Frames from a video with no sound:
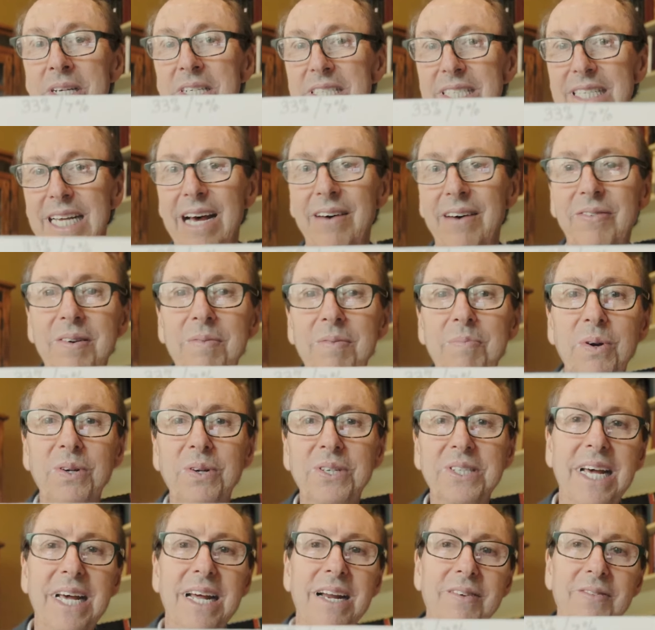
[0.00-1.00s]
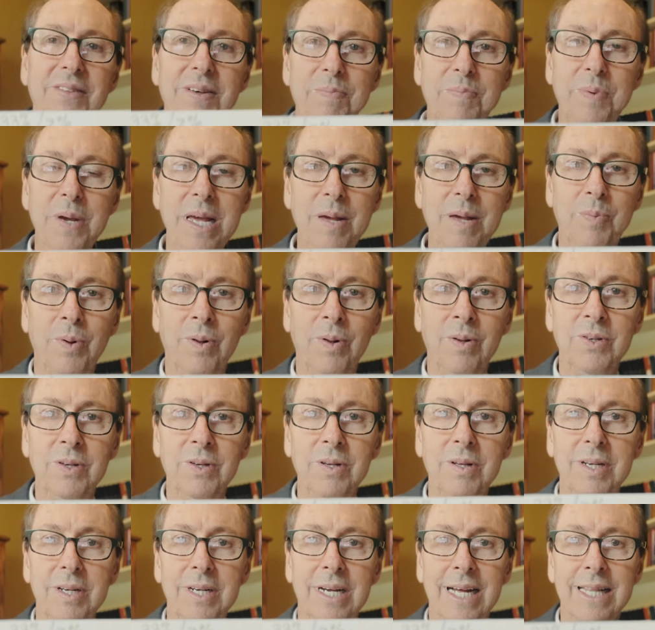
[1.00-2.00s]
7% of the people
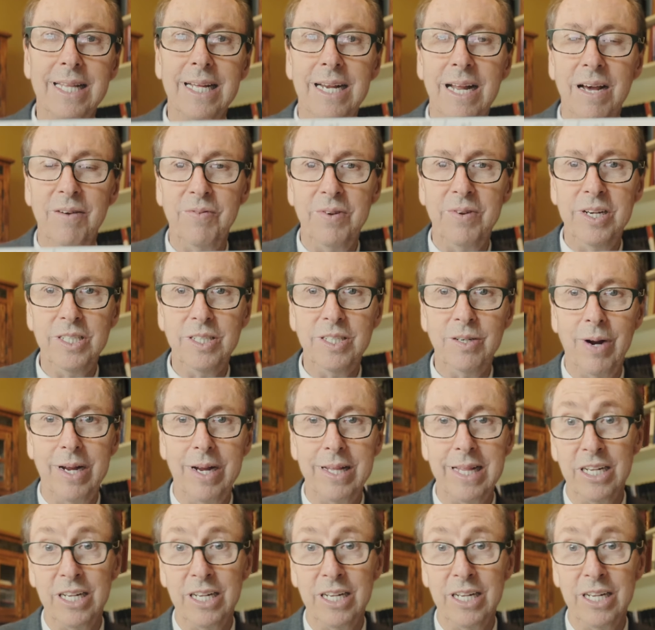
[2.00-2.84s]
got the definition right.